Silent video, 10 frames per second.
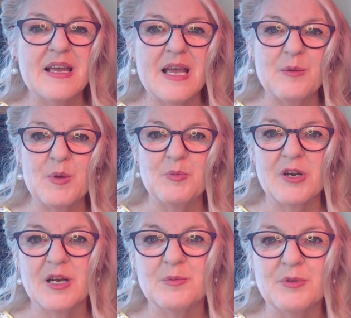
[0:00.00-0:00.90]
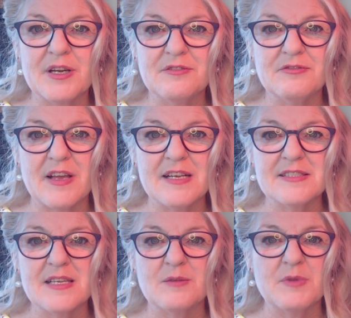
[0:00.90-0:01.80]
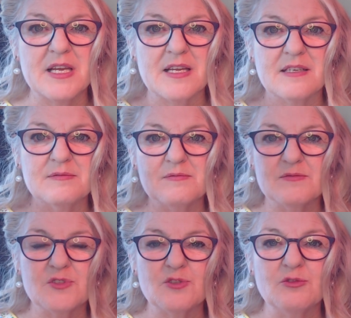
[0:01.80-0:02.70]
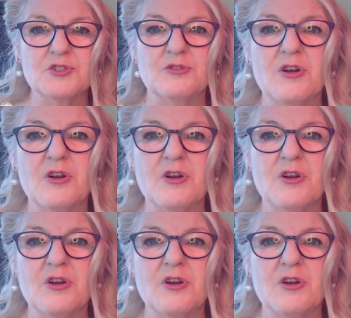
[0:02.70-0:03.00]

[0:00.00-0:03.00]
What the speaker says: And we put on a brave face and we soldier